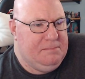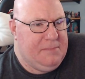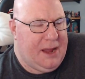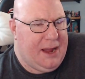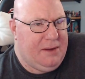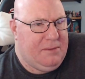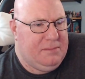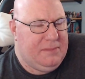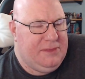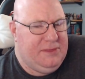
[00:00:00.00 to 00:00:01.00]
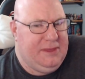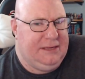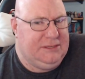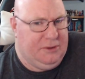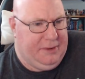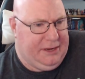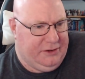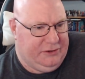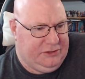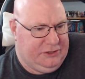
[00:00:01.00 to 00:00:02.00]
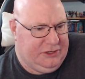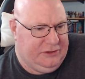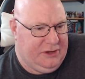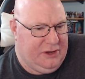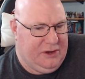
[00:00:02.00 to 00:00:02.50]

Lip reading: I don't think so because she's a New